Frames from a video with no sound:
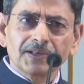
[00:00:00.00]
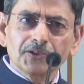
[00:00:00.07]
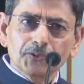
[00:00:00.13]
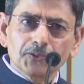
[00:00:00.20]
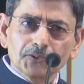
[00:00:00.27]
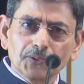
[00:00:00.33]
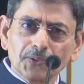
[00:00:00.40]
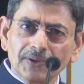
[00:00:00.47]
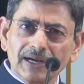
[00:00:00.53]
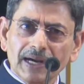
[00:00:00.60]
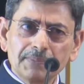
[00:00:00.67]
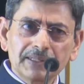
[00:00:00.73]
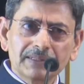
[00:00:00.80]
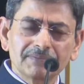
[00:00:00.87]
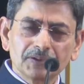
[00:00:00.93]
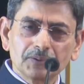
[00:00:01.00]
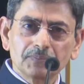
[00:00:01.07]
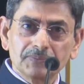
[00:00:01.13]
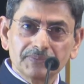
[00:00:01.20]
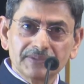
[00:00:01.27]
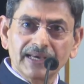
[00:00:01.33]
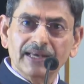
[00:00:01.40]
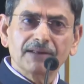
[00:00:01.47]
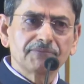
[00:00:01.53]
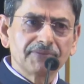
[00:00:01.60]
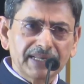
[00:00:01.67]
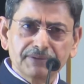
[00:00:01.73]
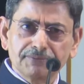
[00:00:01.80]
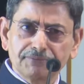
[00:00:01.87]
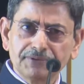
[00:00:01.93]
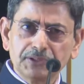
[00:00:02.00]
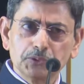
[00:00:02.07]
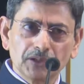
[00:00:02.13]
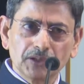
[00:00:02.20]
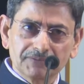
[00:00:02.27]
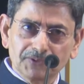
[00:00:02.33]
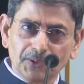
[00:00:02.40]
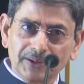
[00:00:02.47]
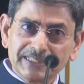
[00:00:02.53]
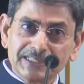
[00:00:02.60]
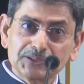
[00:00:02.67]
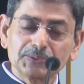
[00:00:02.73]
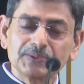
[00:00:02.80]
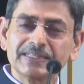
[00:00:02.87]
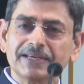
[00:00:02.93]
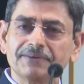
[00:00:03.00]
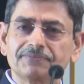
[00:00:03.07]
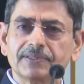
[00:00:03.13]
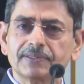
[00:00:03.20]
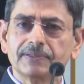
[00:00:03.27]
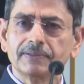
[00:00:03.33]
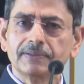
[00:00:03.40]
No, I mean, there are very few who have gone into depth.